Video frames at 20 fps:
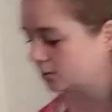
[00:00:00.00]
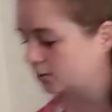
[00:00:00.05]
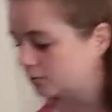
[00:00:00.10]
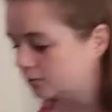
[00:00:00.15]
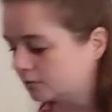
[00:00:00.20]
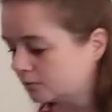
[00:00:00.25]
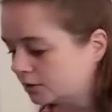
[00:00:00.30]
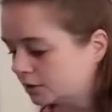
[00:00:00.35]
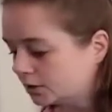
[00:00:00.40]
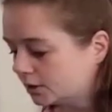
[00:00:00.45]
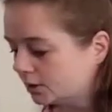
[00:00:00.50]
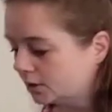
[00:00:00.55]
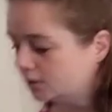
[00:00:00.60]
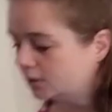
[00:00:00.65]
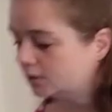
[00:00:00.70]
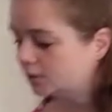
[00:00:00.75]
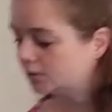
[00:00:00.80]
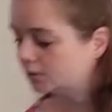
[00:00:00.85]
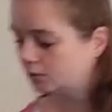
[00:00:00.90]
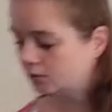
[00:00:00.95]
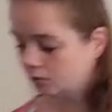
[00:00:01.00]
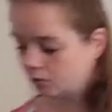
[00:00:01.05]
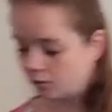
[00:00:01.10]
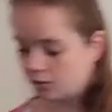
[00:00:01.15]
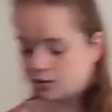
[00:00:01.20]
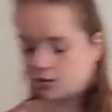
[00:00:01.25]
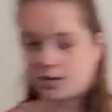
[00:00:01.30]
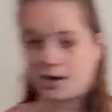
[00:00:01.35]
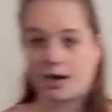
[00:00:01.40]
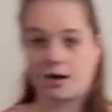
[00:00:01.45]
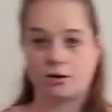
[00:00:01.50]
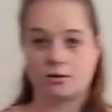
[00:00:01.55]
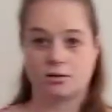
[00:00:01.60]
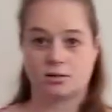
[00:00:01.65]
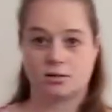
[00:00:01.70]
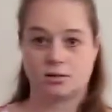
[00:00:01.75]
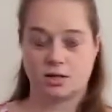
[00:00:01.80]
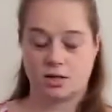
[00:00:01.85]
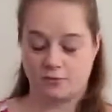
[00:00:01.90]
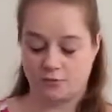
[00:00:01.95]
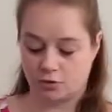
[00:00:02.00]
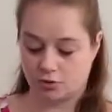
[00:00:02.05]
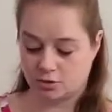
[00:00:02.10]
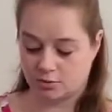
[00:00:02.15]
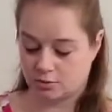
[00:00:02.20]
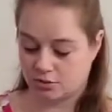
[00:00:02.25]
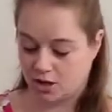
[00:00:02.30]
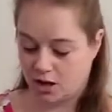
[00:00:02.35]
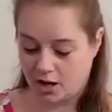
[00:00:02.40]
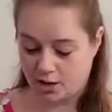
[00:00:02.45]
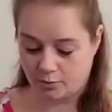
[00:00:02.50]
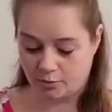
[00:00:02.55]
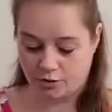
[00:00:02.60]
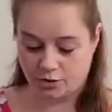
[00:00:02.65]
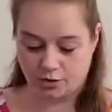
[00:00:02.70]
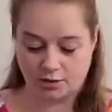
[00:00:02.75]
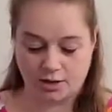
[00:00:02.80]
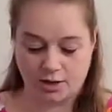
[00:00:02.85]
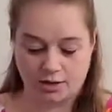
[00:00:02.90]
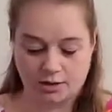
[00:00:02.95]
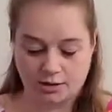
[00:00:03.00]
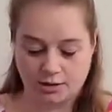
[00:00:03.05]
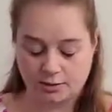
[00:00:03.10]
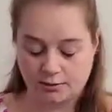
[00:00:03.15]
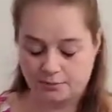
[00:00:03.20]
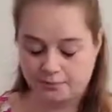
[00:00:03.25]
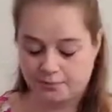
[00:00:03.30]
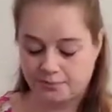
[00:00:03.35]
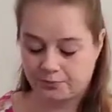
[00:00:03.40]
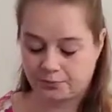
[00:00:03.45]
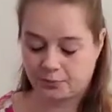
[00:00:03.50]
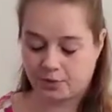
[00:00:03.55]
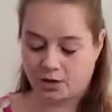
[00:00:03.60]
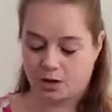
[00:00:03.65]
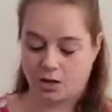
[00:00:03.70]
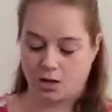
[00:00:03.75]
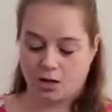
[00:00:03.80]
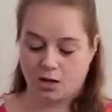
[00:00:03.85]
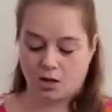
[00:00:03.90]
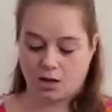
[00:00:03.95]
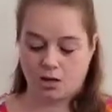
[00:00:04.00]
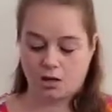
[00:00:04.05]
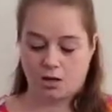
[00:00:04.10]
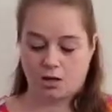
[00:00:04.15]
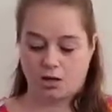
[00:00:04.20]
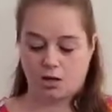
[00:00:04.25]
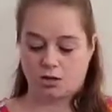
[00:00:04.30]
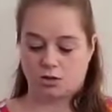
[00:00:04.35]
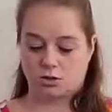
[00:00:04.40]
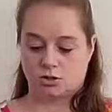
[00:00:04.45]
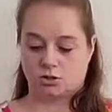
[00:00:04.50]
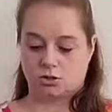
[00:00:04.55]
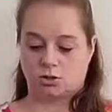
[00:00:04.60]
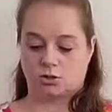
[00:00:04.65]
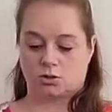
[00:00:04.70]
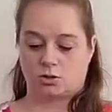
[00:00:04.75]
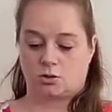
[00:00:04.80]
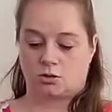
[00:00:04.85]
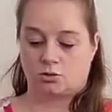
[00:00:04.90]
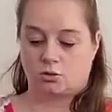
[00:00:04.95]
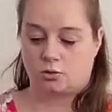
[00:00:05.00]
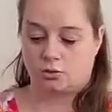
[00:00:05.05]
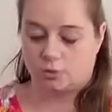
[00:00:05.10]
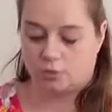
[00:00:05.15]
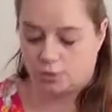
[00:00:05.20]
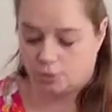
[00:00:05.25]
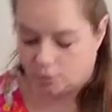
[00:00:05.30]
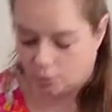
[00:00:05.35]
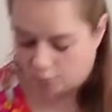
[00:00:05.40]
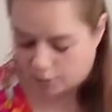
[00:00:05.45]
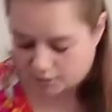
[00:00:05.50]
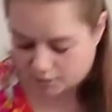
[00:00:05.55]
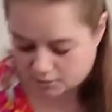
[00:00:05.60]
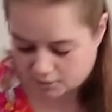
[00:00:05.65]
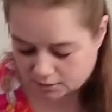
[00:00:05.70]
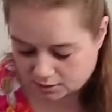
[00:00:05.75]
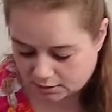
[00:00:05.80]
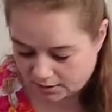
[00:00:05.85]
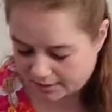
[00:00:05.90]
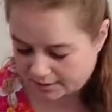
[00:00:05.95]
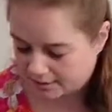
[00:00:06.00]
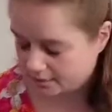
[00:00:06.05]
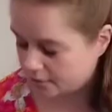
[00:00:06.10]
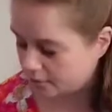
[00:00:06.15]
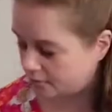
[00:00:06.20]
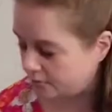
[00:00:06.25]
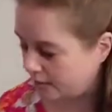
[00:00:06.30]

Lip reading: over was how to save you some time when you're cutting. So you'll want to lay out your